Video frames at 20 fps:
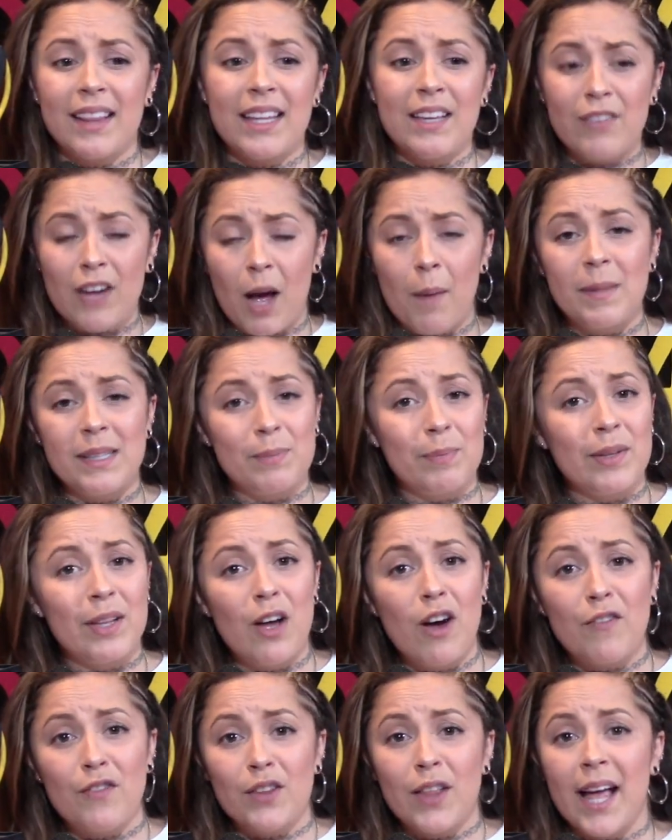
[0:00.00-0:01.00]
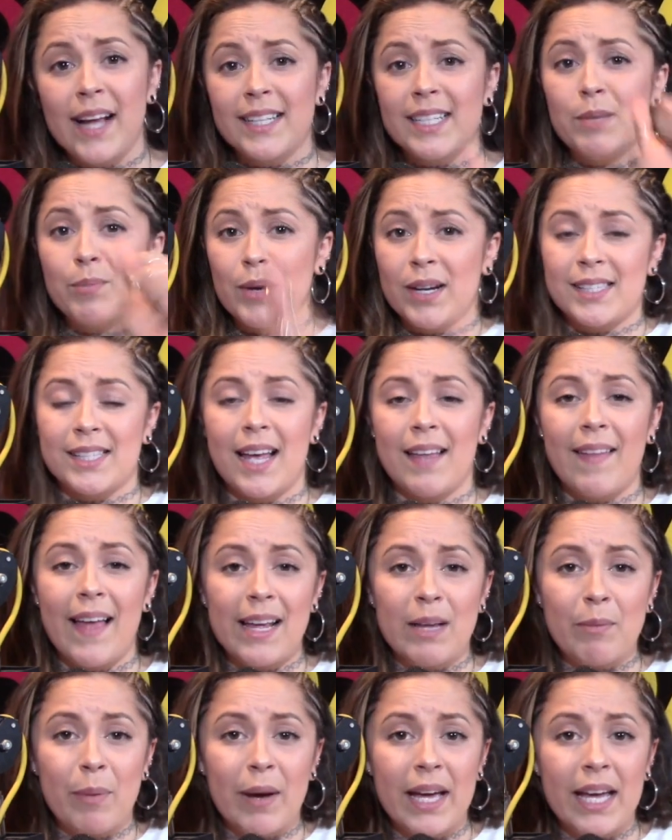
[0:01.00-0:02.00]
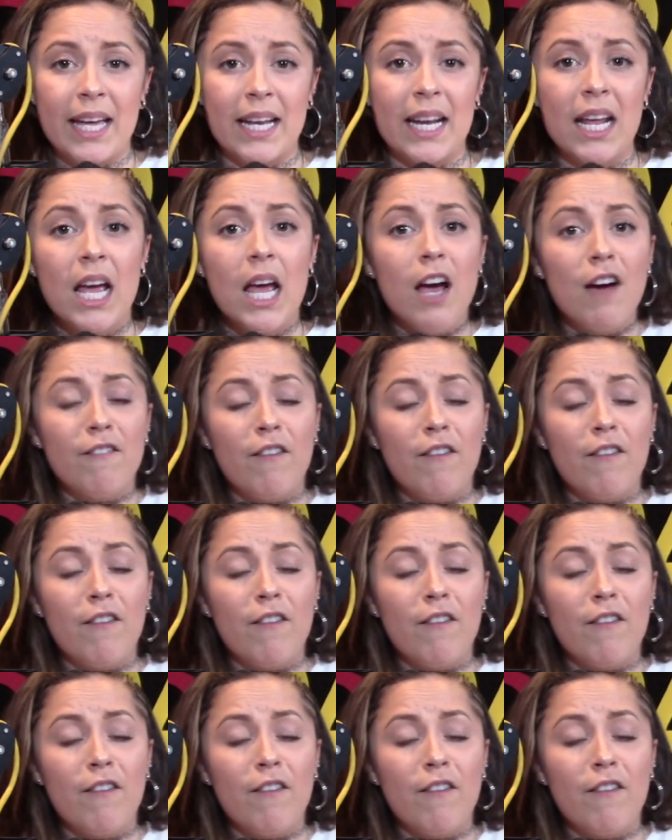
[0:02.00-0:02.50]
Leave comments below if you liked it. Press that like button.